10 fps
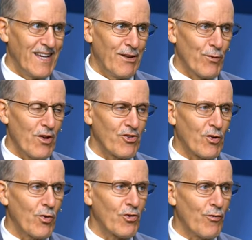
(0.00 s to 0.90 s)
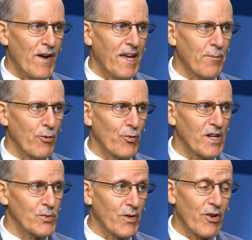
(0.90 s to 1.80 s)
and for us to crucify him
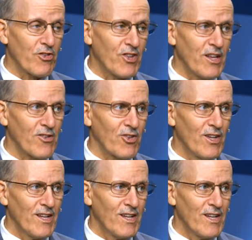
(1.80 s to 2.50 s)
afresh with our sins,